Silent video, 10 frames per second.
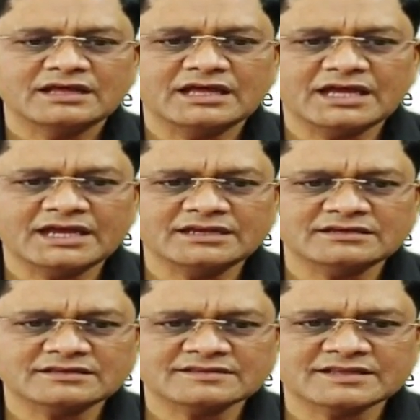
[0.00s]
and
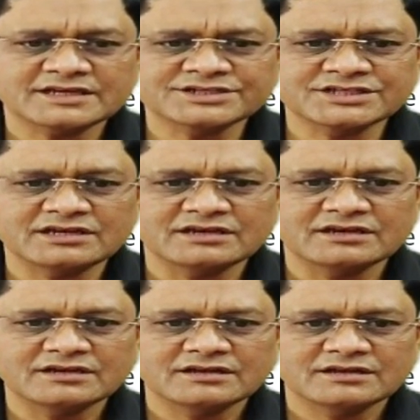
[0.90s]
Section
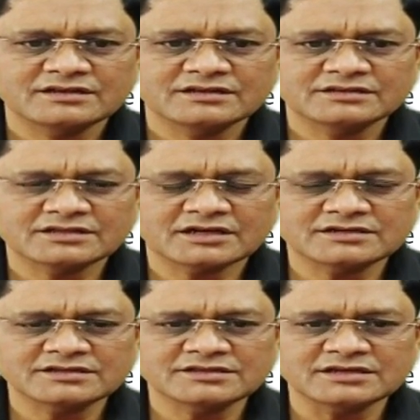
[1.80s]

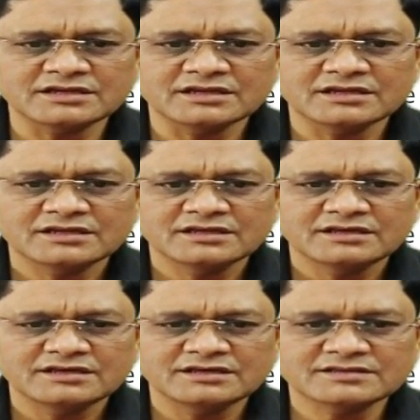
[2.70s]
33
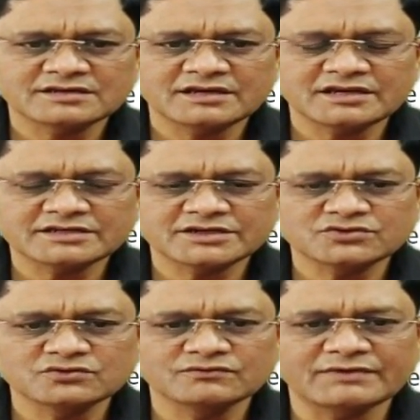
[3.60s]
is related
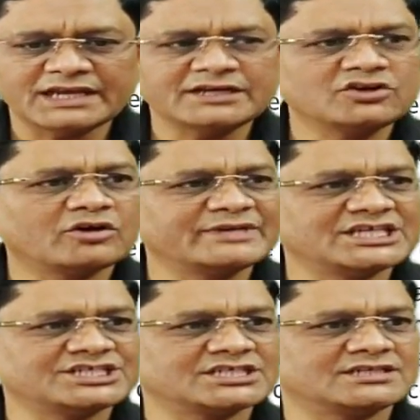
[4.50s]
to valid
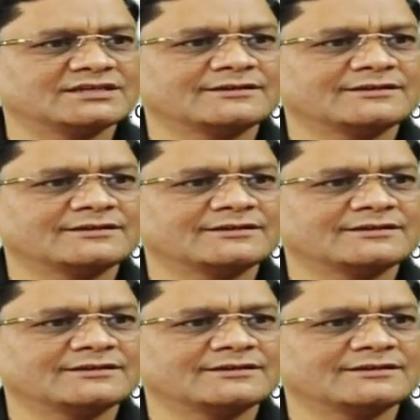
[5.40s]
nomination.